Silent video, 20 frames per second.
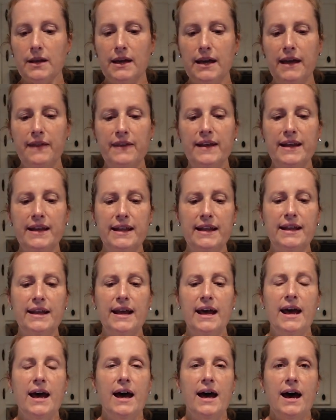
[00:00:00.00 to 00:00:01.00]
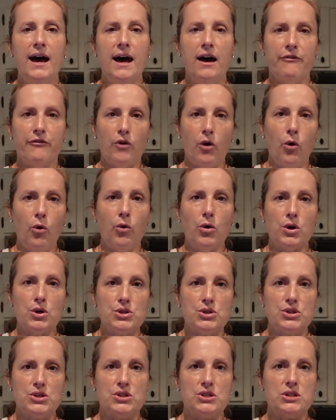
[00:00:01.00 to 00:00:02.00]
And then, of
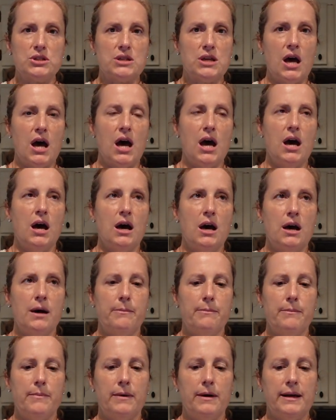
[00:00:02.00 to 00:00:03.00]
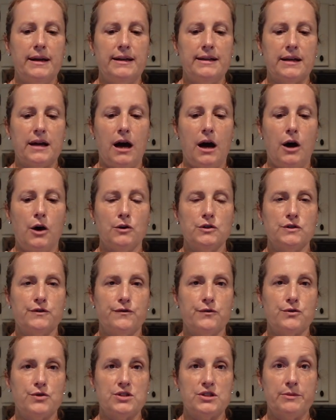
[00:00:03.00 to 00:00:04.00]
course, it calls
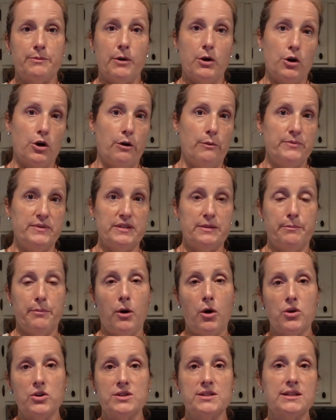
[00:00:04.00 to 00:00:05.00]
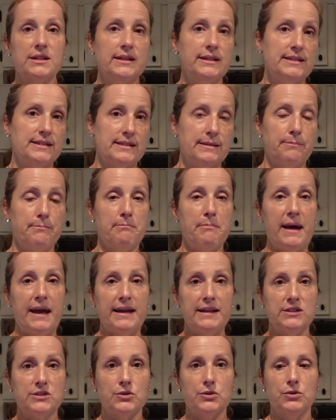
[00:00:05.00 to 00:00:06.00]
for some herbs, some parsley, some
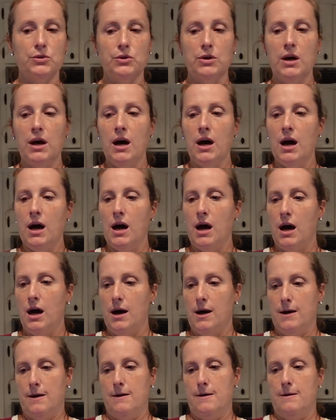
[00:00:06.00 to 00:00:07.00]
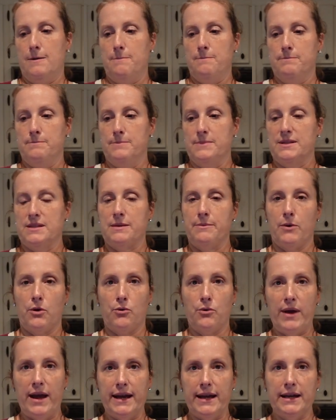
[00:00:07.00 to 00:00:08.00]
basil, some
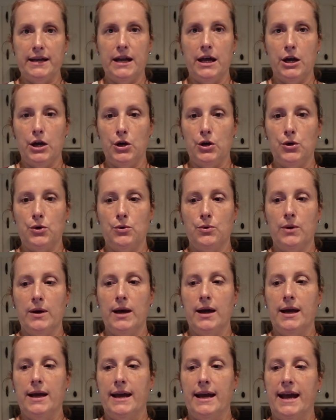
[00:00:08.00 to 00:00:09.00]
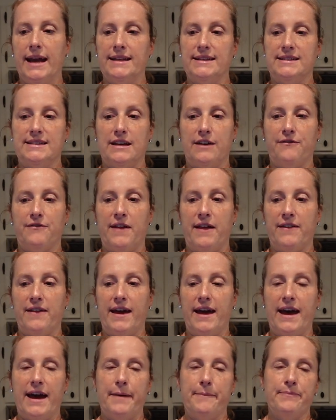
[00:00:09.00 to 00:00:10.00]
oregano, and stuff like
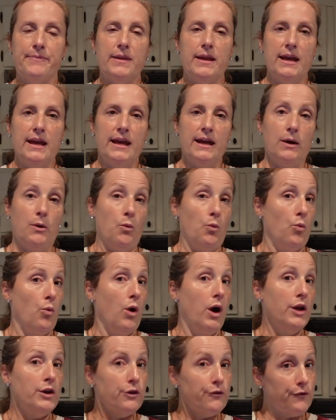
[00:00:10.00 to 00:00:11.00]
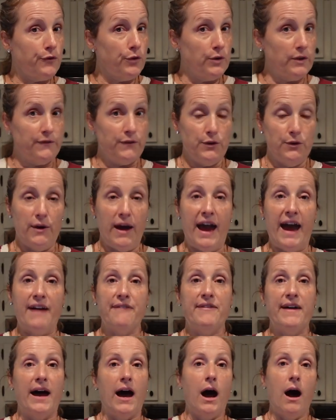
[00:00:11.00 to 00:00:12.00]
that. Wonderful if you have
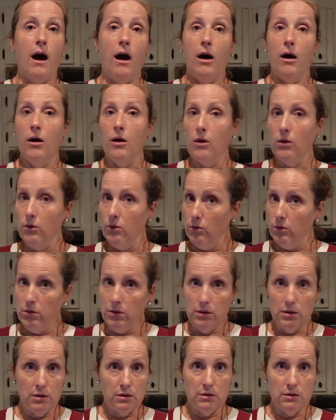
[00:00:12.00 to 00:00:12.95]
that all